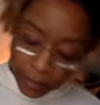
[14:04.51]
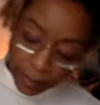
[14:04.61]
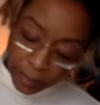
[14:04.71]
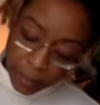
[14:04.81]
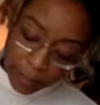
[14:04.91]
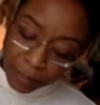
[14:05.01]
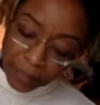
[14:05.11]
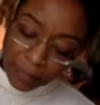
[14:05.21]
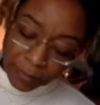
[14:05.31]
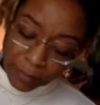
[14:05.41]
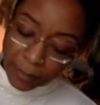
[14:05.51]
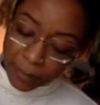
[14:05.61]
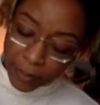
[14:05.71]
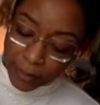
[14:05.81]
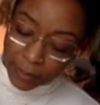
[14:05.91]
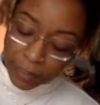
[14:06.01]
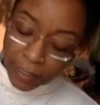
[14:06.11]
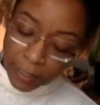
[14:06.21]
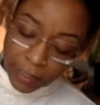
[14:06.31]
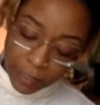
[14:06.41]
It's like, but it's something about if it's
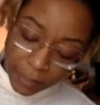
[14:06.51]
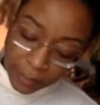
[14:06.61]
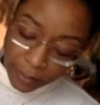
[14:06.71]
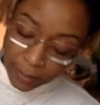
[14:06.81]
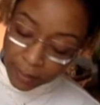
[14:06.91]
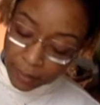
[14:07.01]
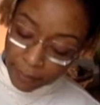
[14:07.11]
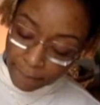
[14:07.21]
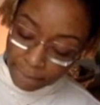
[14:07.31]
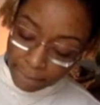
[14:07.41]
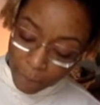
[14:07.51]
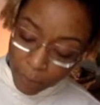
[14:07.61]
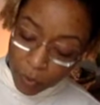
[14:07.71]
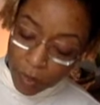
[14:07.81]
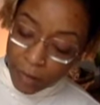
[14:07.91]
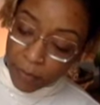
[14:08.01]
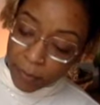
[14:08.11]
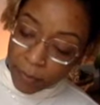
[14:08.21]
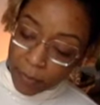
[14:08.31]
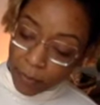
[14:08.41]
not done. Or have I
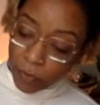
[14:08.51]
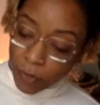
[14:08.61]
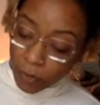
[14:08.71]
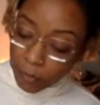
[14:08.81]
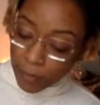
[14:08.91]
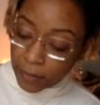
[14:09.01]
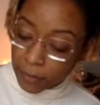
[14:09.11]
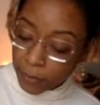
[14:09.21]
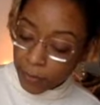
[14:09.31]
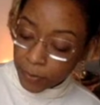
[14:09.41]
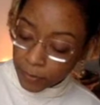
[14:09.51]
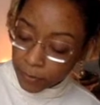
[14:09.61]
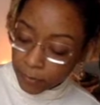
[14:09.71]
been done wrong by this person?